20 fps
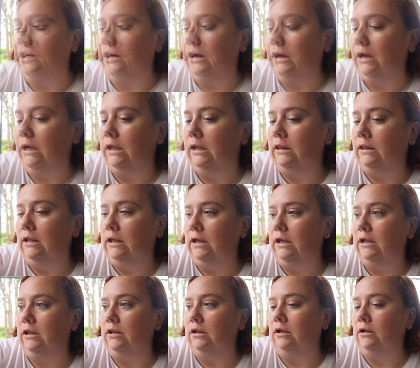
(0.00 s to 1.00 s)
And
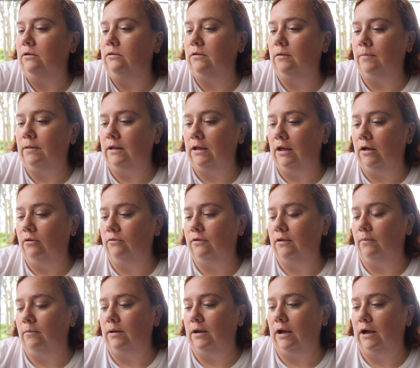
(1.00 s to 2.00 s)
then something else
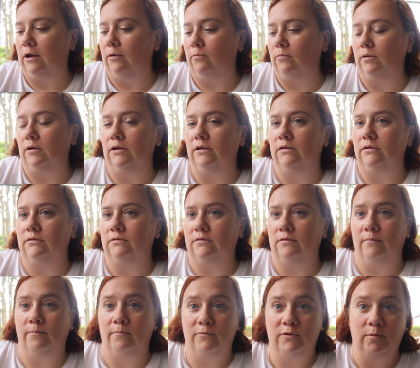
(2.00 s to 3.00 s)
that we got was
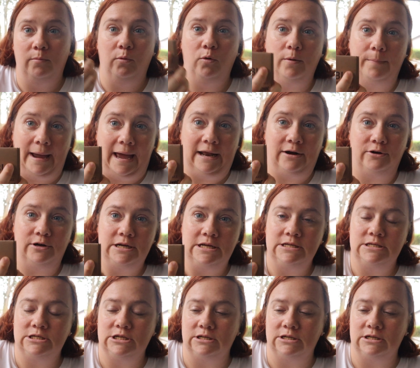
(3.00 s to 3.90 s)
some more batteries,